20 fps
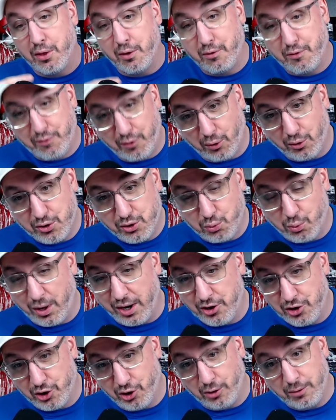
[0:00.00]
the first
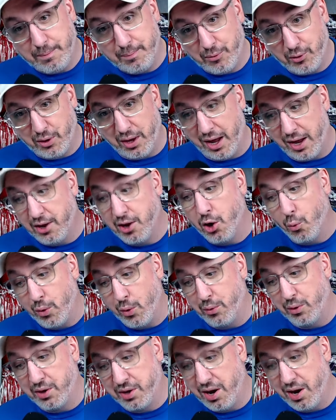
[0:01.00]
wager, okay,
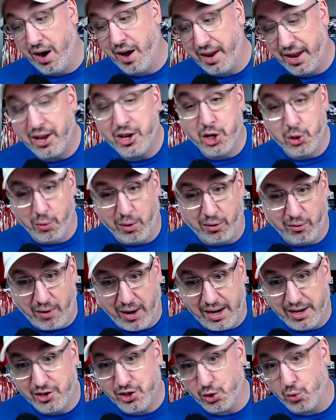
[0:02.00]
we would cut into it,
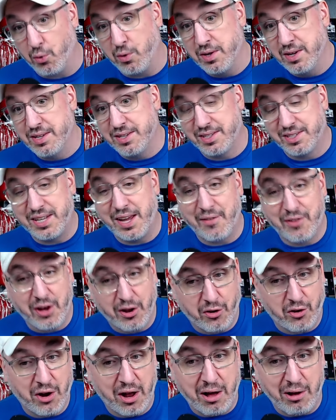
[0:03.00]
right? So
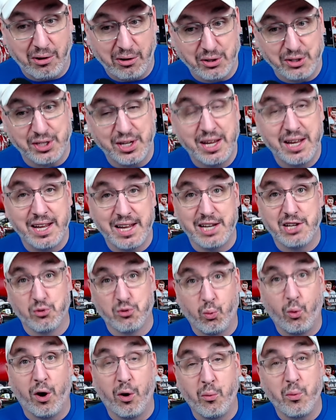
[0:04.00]
$700
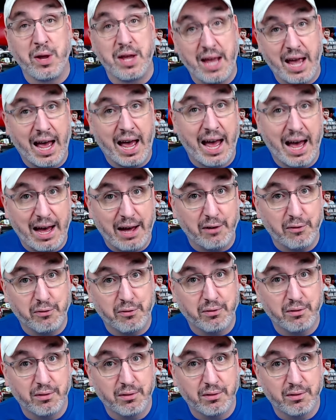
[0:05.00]
is what we
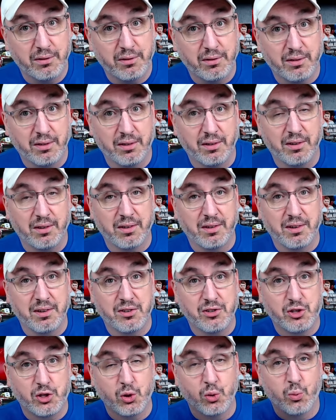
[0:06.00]
have
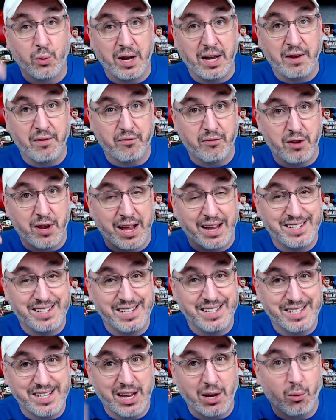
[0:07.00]
to win if
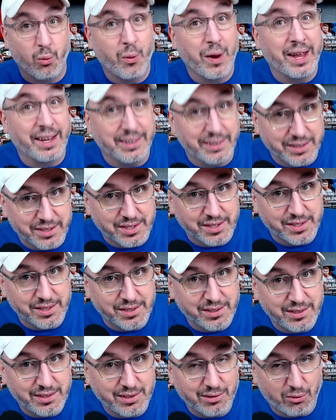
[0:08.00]
NC State
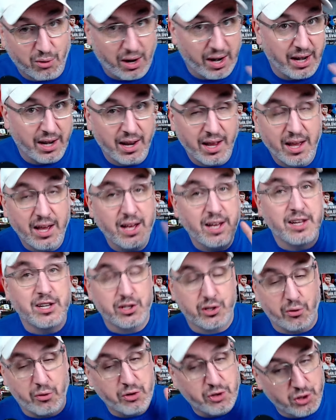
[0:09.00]
wins, right?
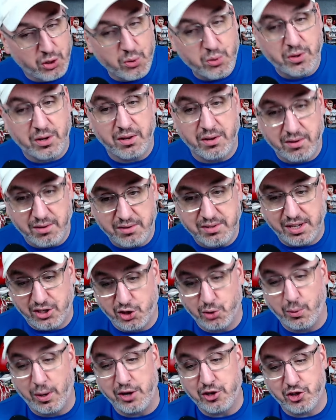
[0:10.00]
So the Duke
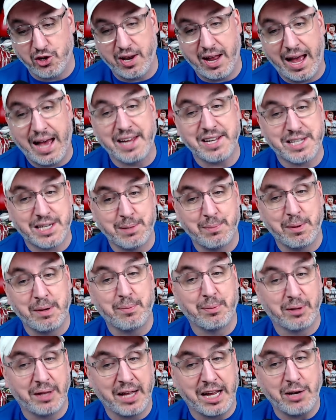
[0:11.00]
situation has to
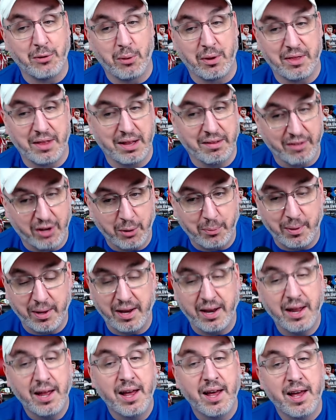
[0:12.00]
be played with a little
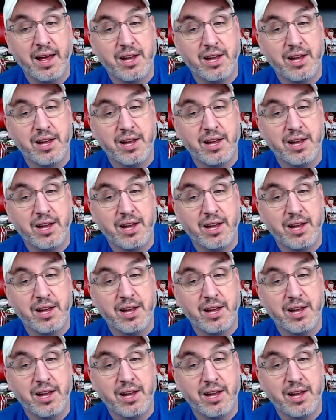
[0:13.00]
bit.